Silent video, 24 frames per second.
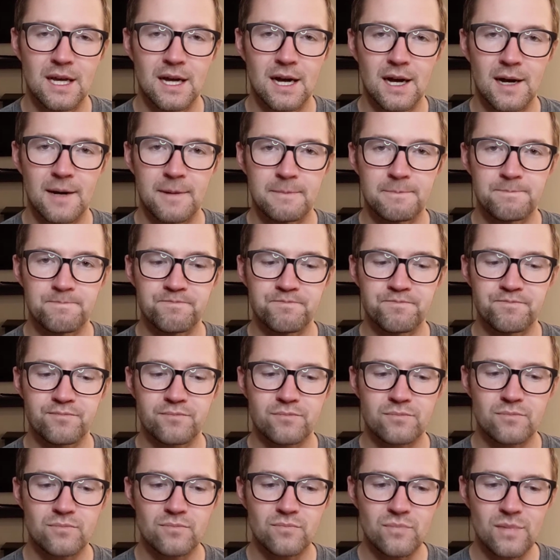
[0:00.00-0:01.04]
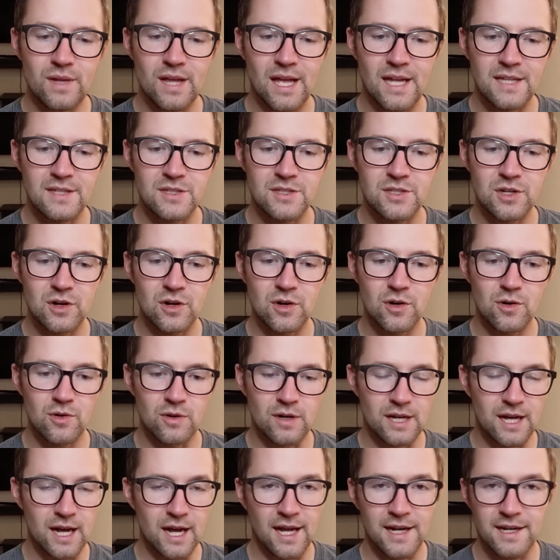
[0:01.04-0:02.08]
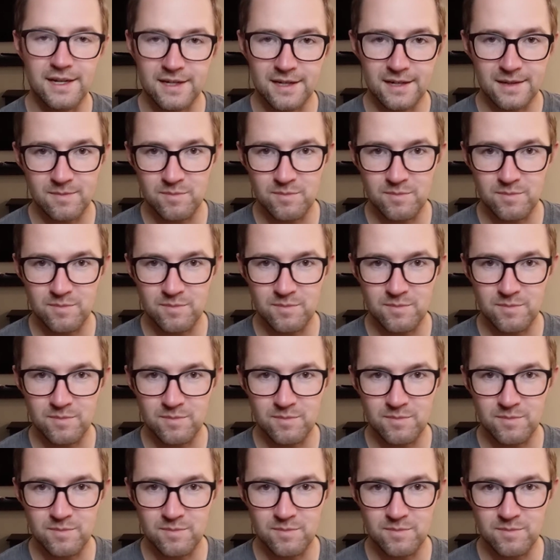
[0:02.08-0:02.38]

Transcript: Um, and so God